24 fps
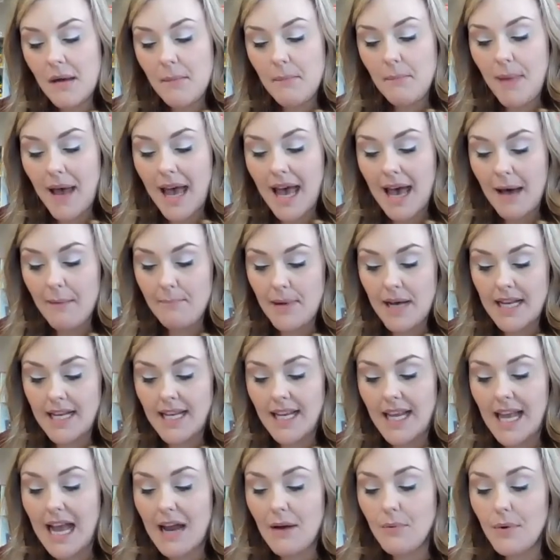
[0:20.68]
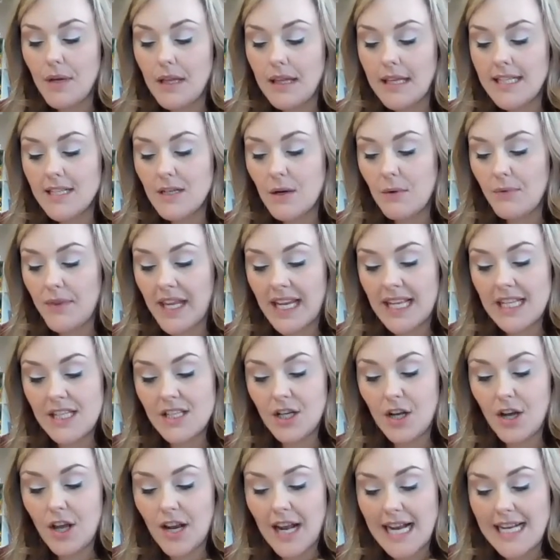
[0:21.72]
Bat, buddy, I really don't think it's
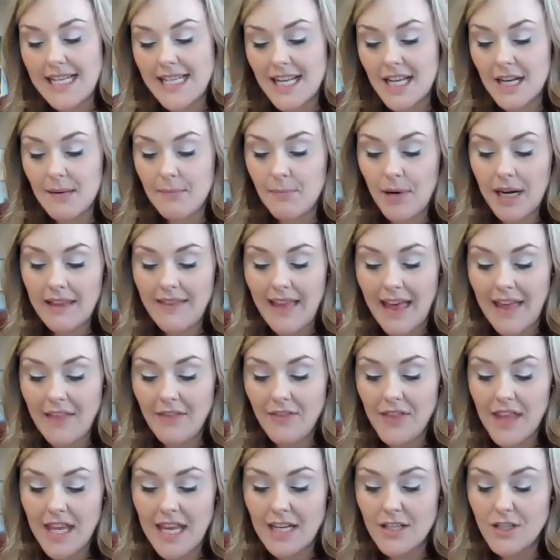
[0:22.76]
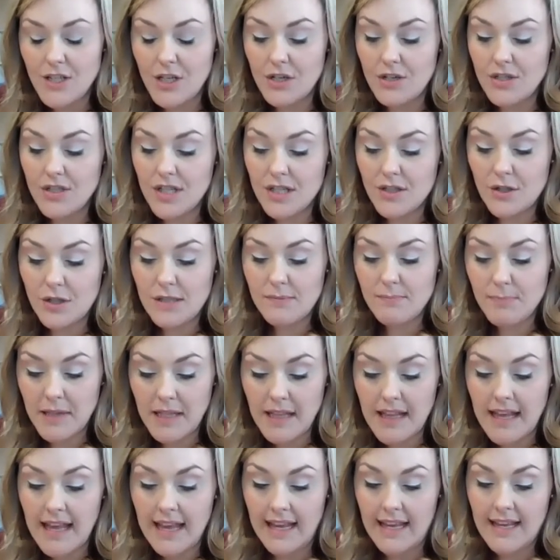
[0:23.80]
a good idea to bring that thing to your sister's
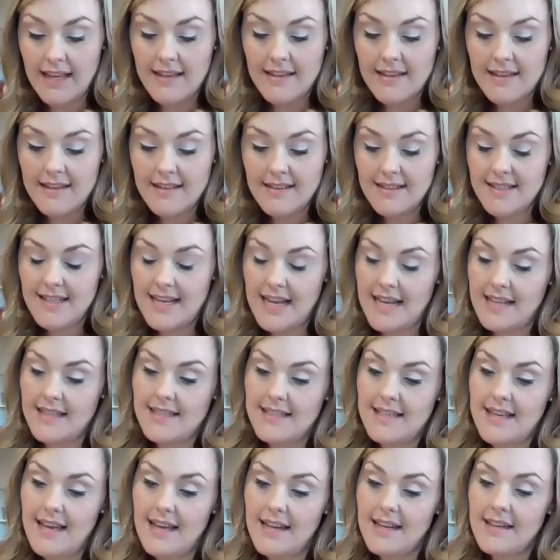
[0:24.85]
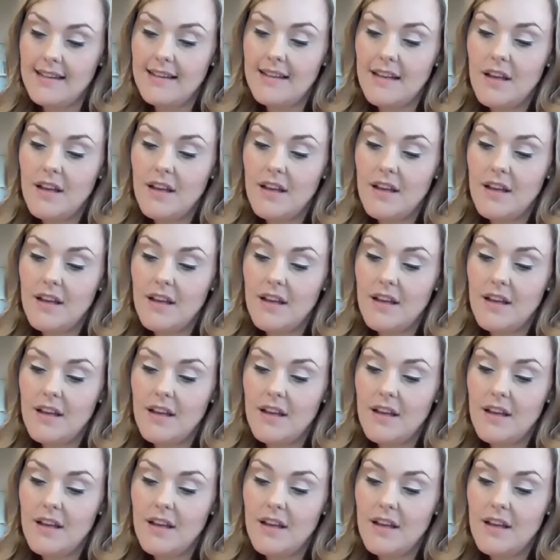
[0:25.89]
play, Dad said.